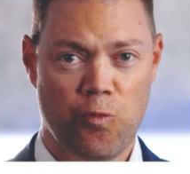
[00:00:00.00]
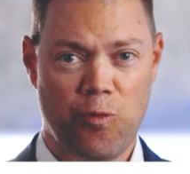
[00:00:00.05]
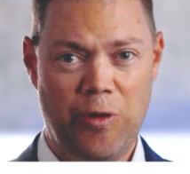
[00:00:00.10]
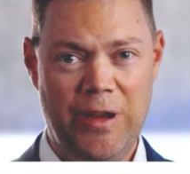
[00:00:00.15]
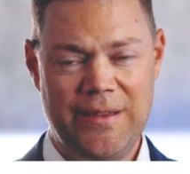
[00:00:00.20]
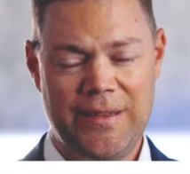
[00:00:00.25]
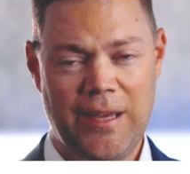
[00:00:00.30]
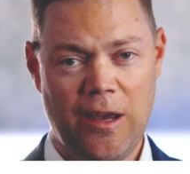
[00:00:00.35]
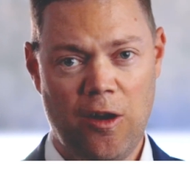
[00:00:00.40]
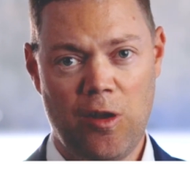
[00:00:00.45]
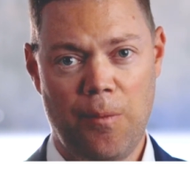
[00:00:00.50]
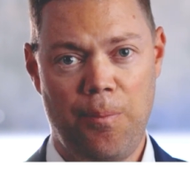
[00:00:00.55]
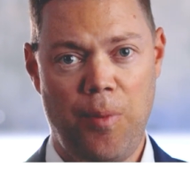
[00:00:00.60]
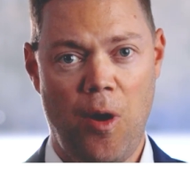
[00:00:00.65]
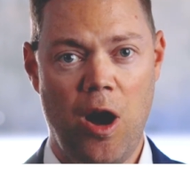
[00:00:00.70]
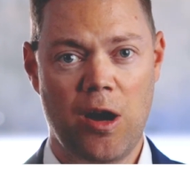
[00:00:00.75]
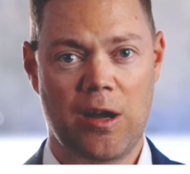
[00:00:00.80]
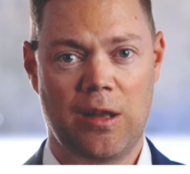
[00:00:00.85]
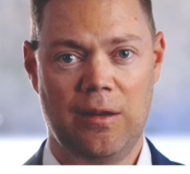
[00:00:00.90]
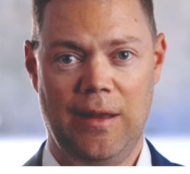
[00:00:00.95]
retail
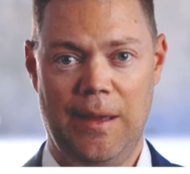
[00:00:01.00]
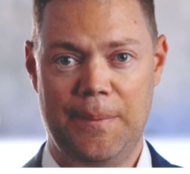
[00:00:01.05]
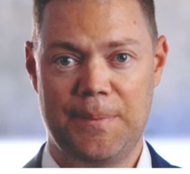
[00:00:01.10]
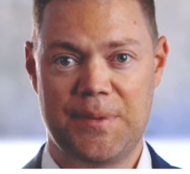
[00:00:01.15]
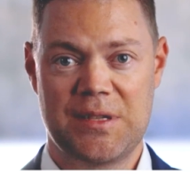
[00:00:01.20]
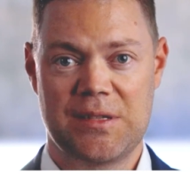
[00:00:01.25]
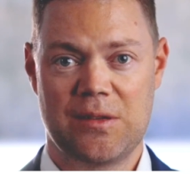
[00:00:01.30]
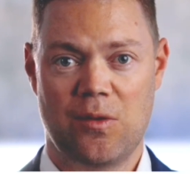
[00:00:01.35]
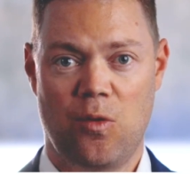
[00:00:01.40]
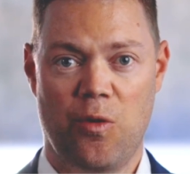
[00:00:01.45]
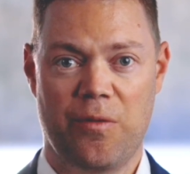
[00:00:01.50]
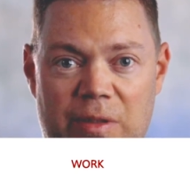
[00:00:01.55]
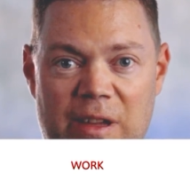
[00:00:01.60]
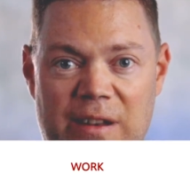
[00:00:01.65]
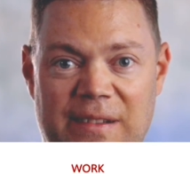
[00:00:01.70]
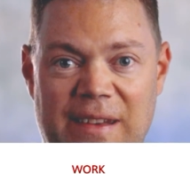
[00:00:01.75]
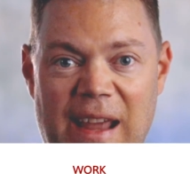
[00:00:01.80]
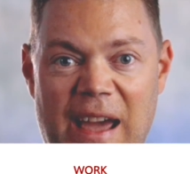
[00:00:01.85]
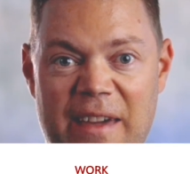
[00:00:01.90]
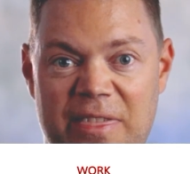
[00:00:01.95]
apocalypse or the
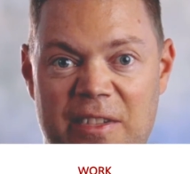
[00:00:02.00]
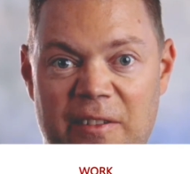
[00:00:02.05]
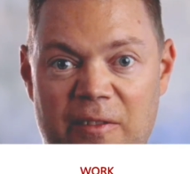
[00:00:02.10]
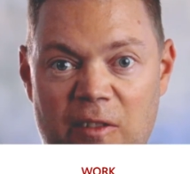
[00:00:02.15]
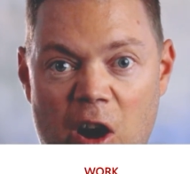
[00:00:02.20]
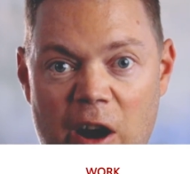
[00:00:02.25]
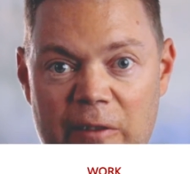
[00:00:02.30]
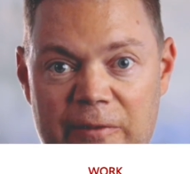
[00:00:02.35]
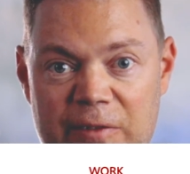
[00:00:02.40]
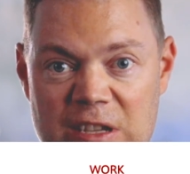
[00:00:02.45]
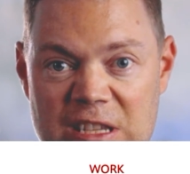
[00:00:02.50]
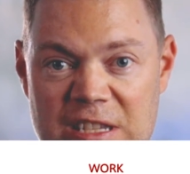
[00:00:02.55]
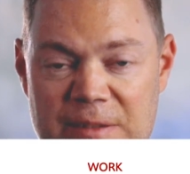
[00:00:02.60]
death of office